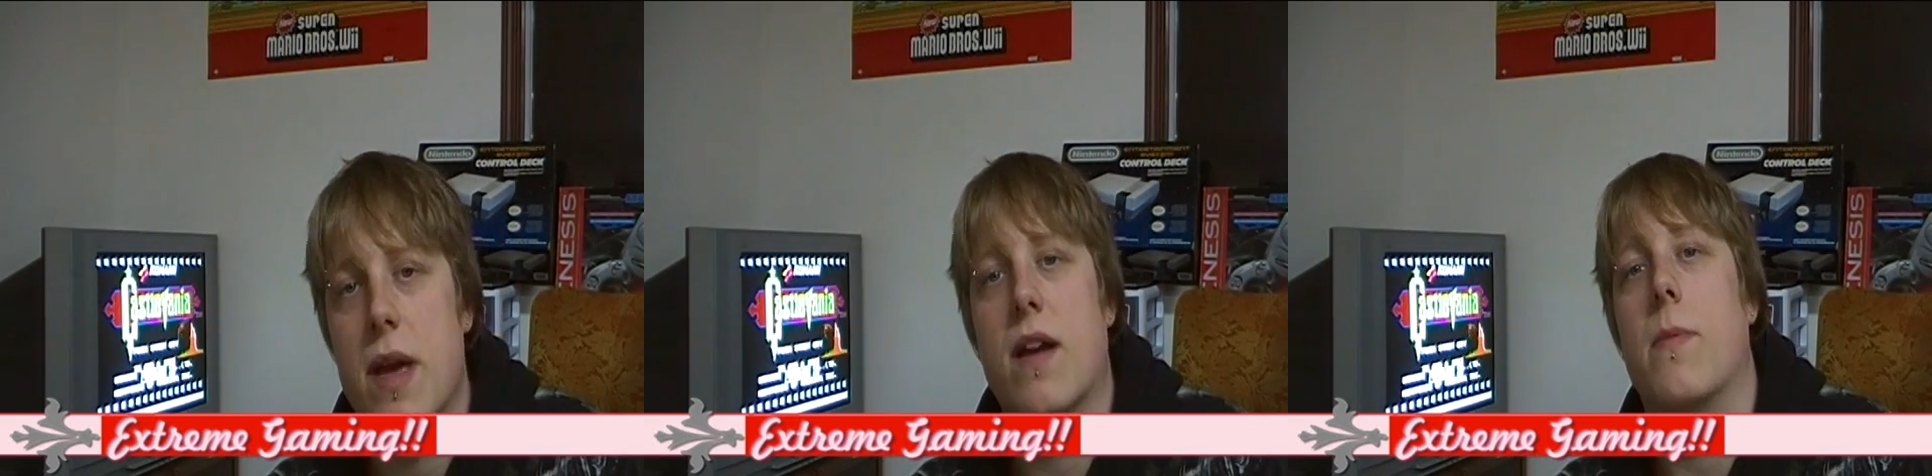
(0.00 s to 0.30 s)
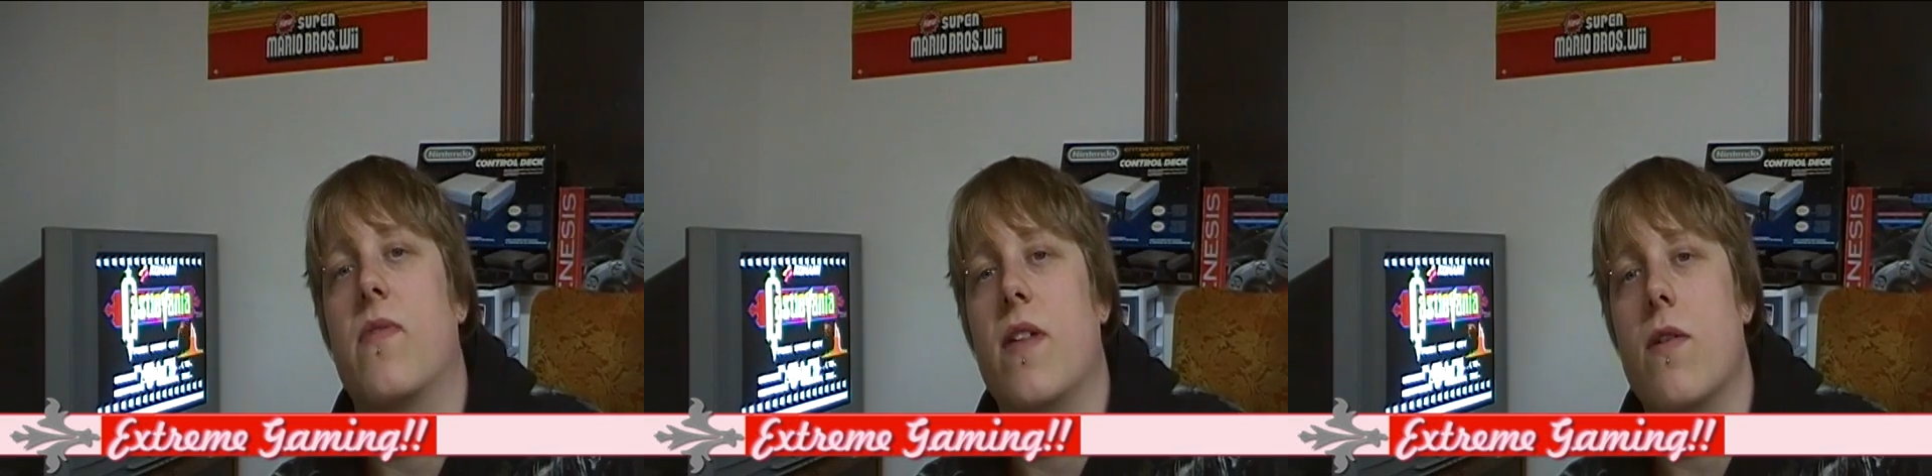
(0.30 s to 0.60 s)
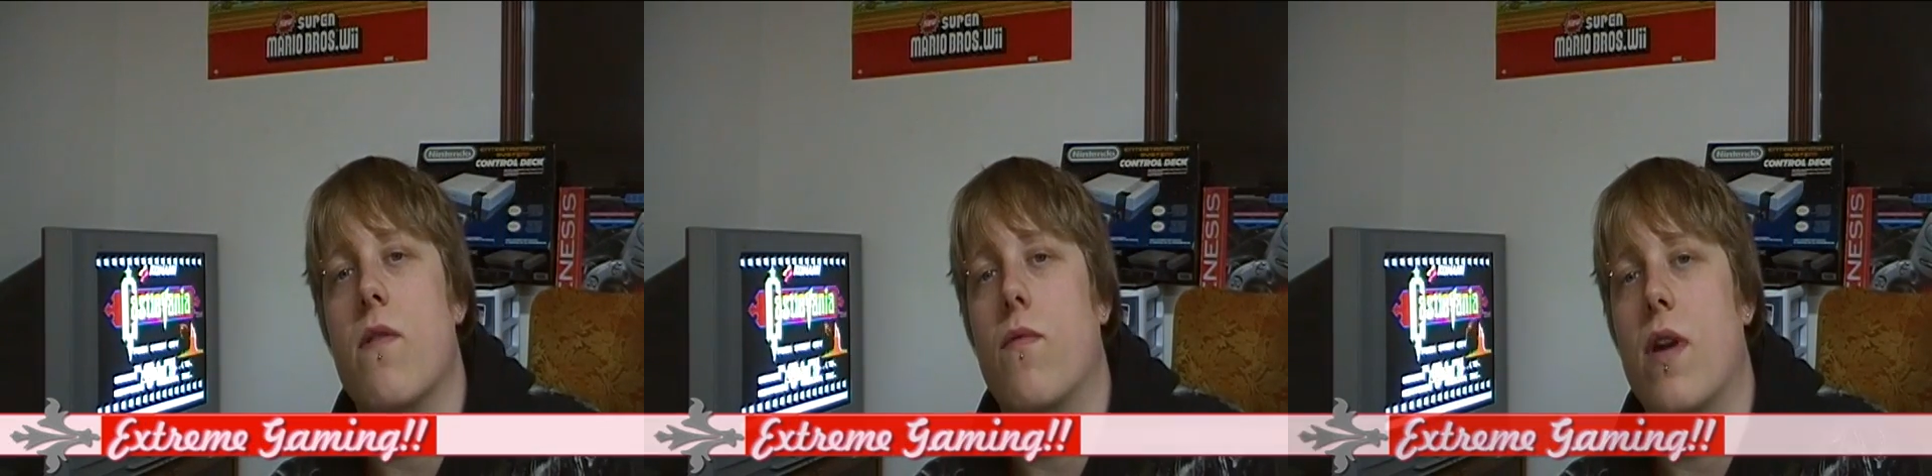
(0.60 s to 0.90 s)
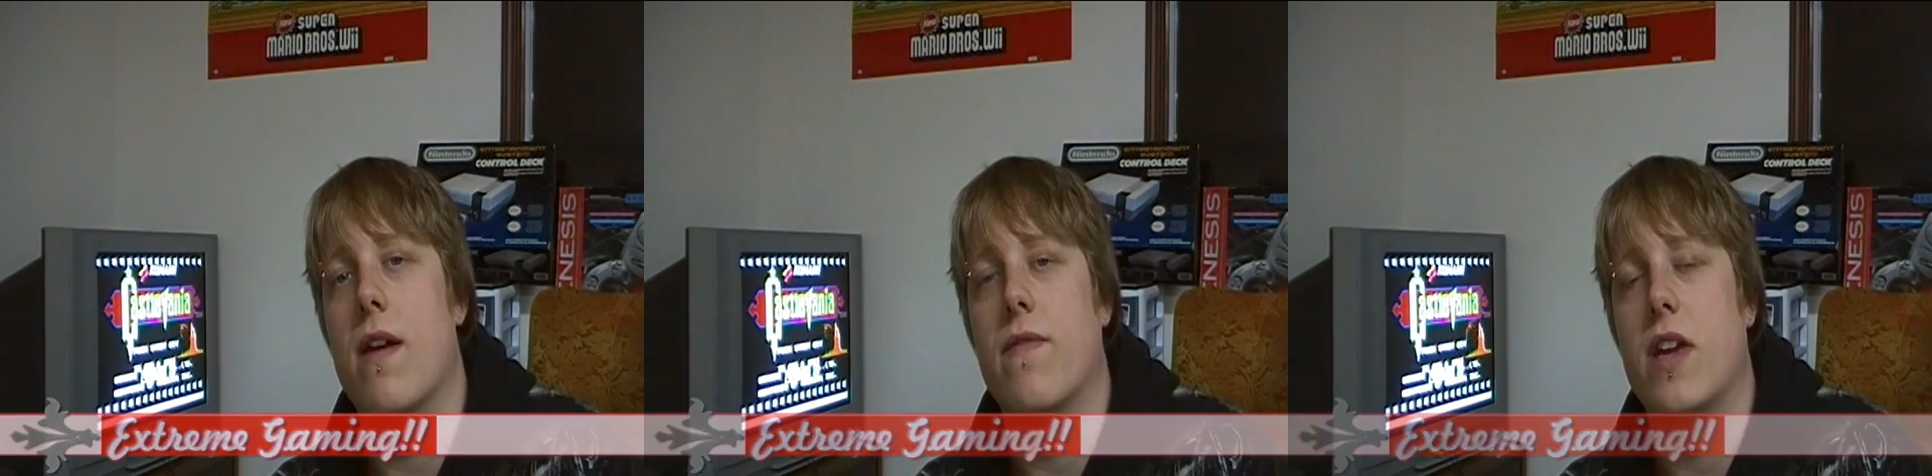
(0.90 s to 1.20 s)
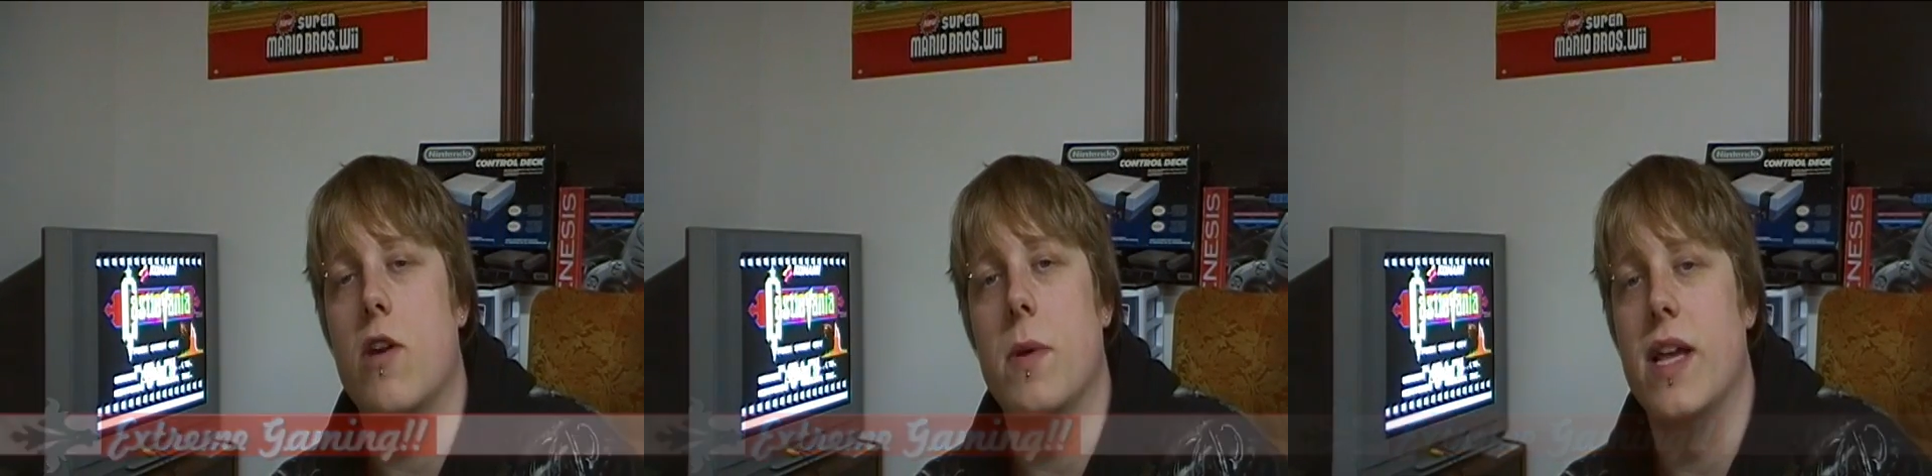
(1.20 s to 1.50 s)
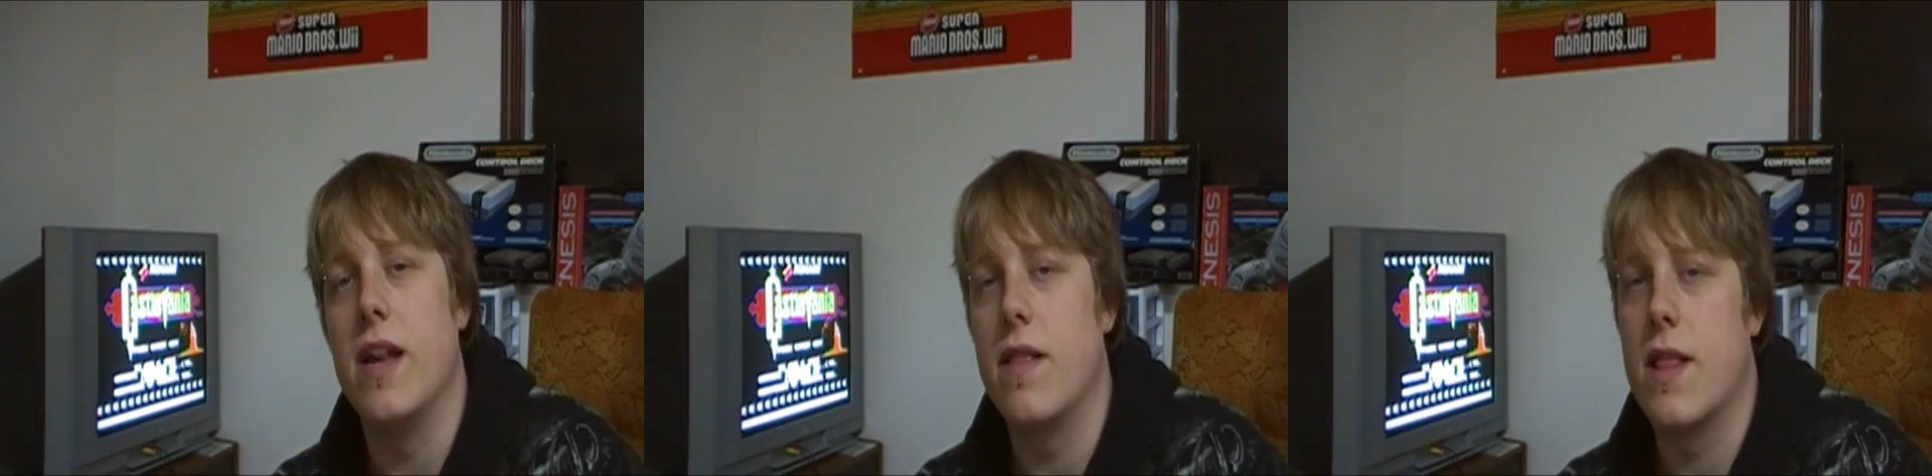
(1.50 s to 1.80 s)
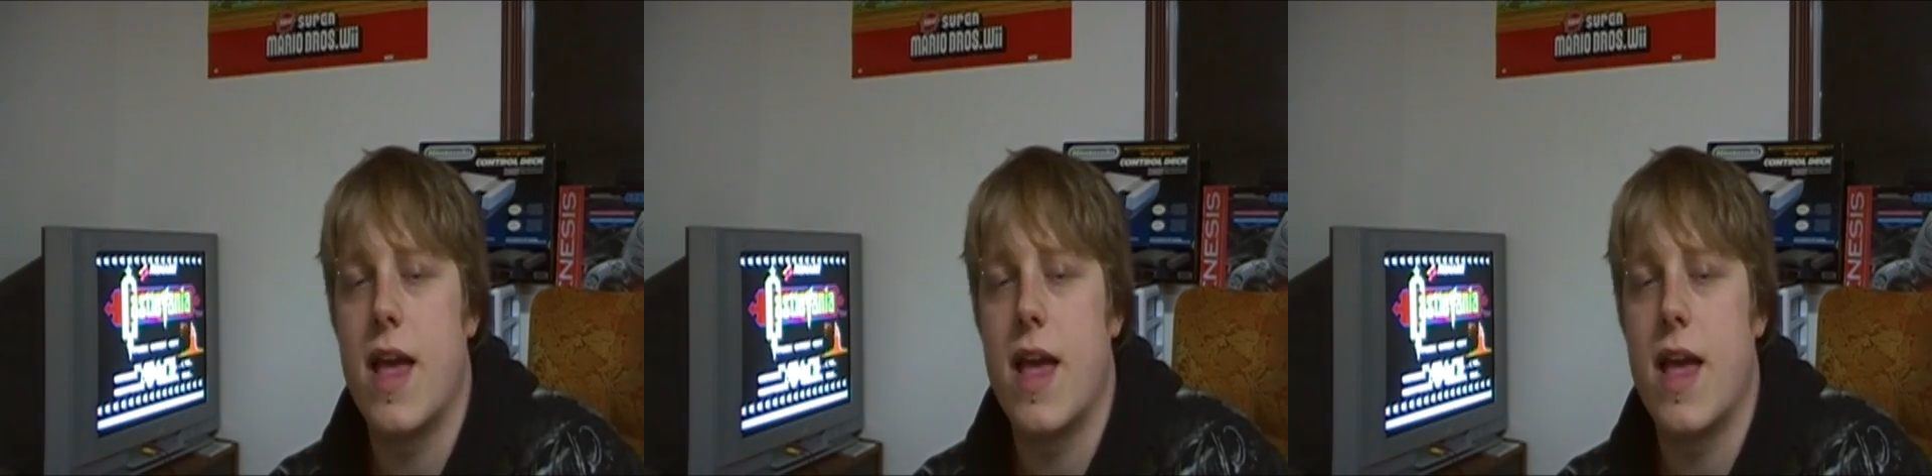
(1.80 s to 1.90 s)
pickups video of what I've accumulated in the